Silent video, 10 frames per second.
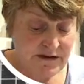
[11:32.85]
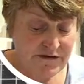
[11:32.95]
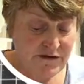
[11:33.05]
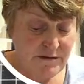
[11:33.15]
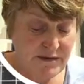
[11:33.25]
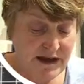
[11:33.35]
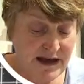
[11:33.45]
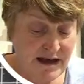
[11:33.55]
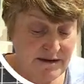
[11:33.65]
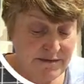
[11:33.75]
from
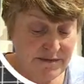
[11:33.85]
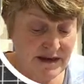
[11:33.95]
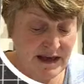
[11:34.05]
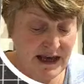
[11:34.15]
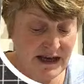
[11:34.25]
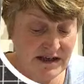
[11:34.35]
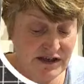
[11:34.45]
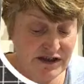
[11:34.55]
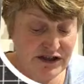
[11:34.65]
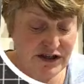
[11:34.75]
there
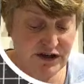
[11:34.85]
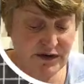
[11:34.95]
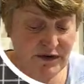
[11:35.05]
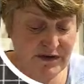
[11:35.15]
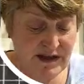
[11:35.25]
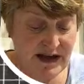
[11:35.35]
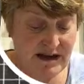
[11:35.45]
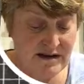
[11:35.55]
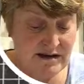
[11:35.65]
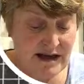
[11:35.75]
into that
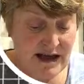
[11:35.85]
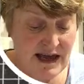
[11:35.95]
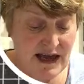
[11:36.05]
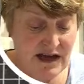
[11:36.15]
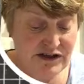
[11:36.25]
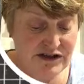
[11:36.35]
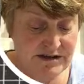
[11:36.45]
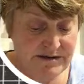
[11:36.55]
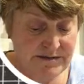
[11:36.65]
edge,